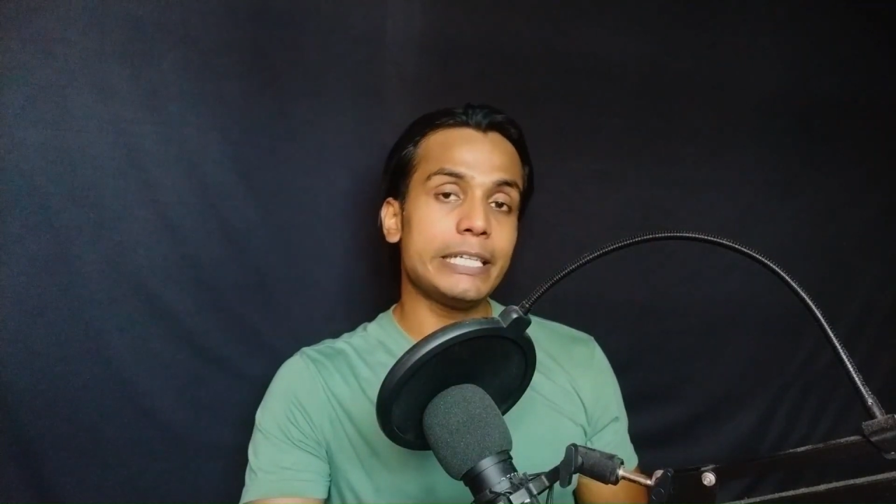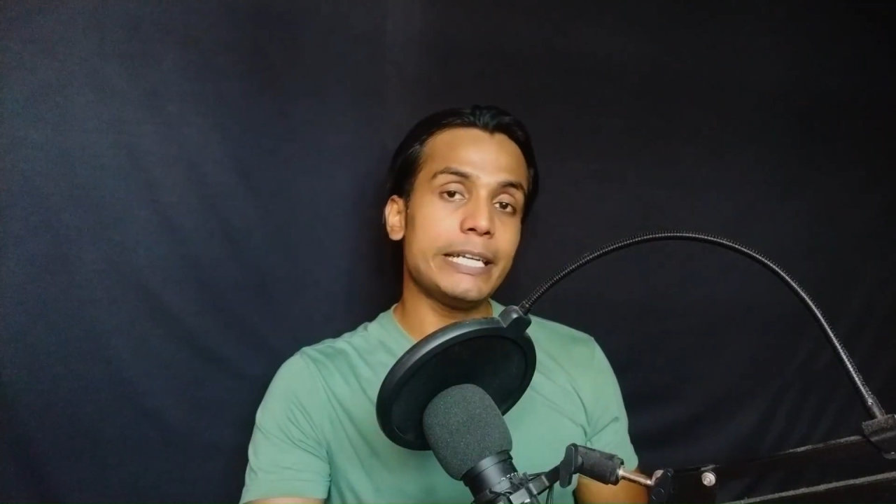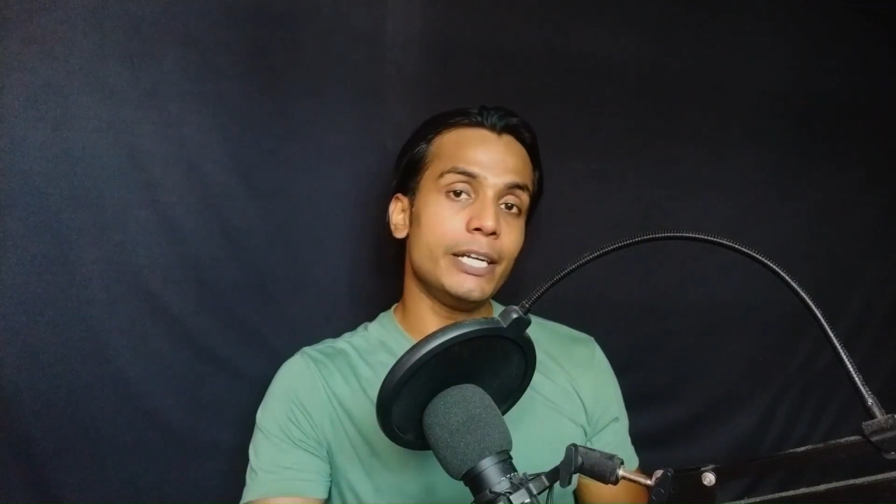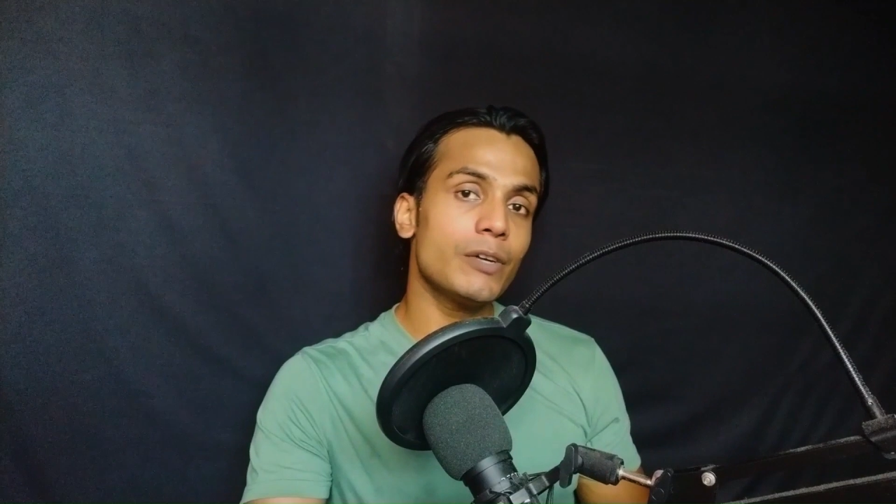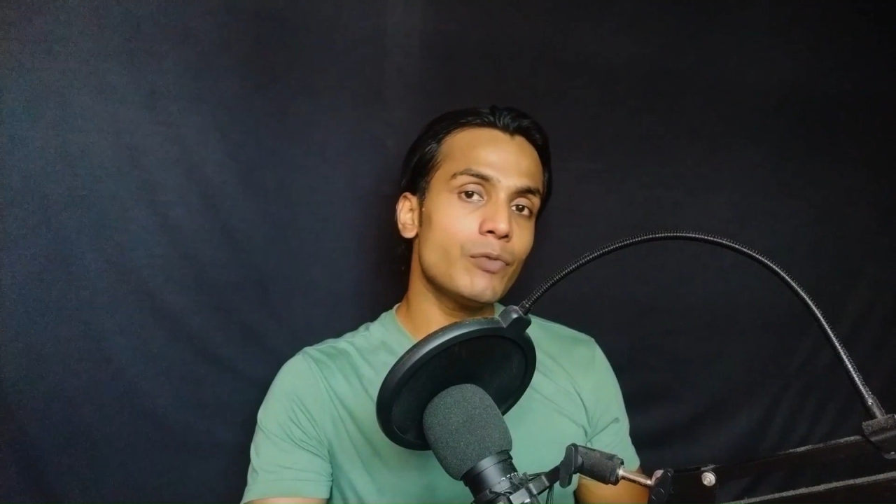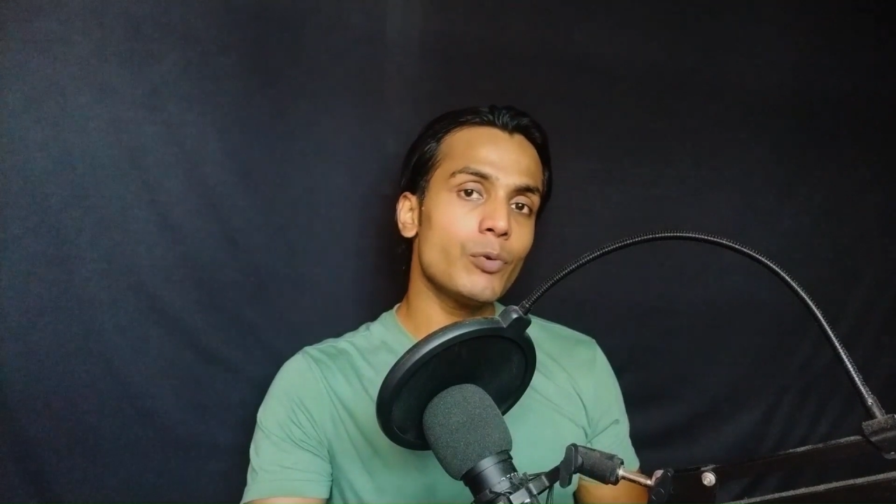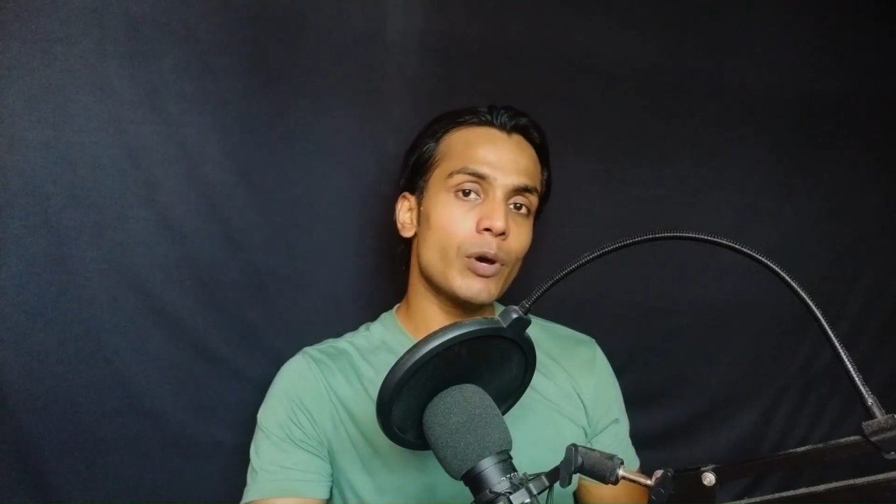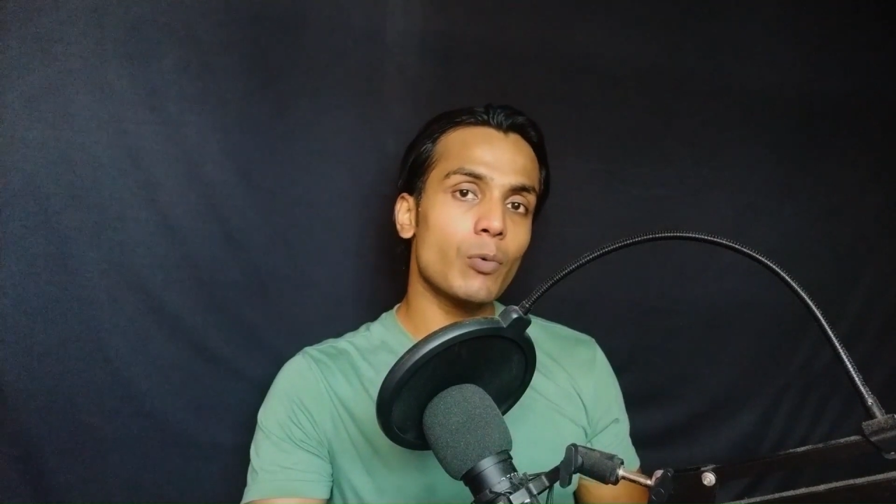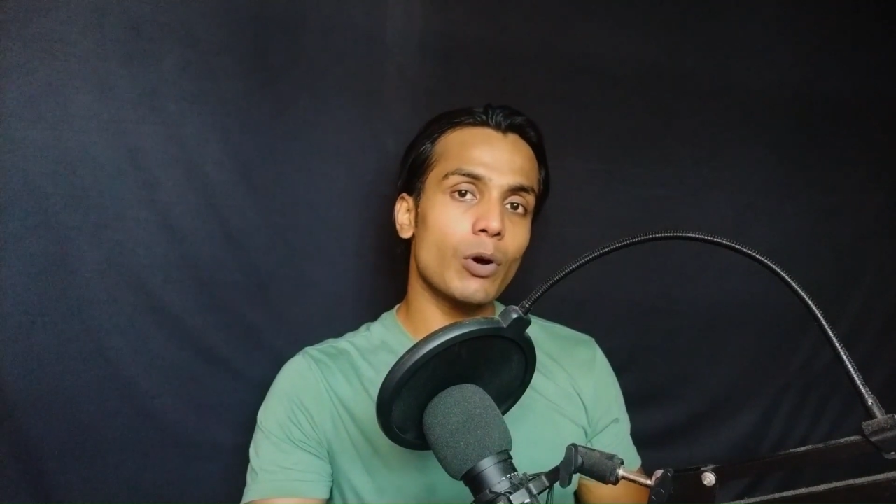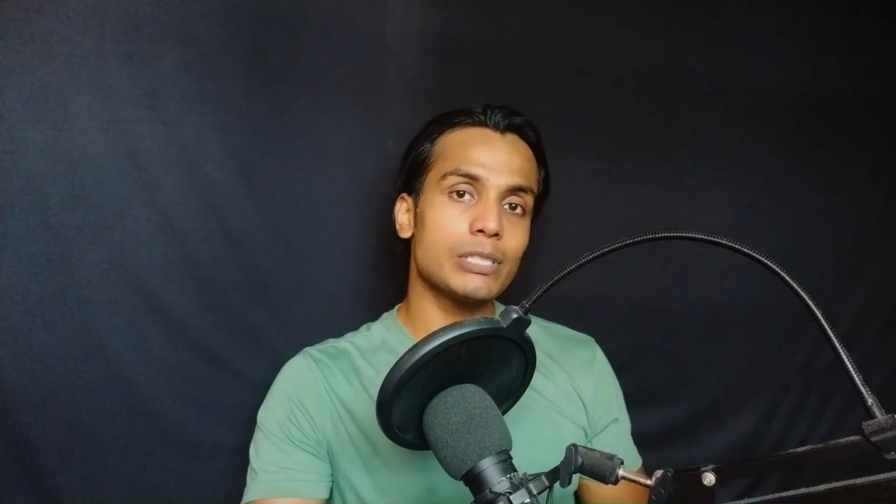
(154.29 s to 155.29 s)
the
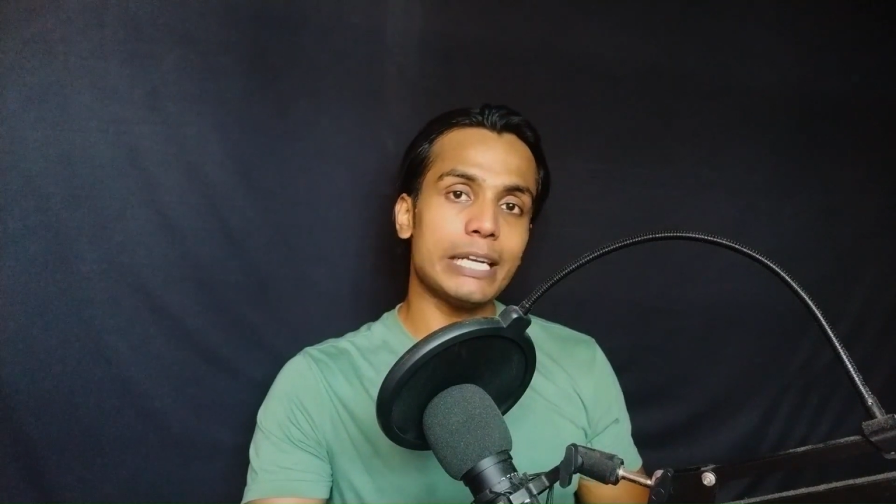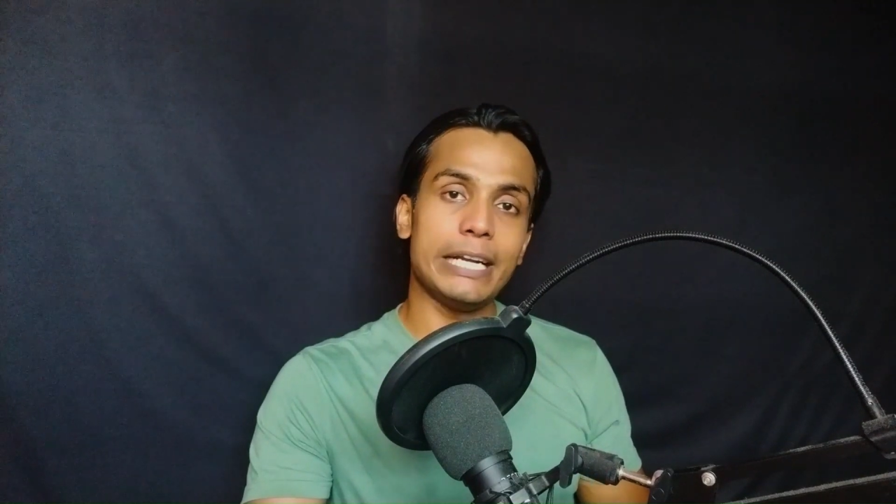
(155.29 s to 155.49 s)
interviewer was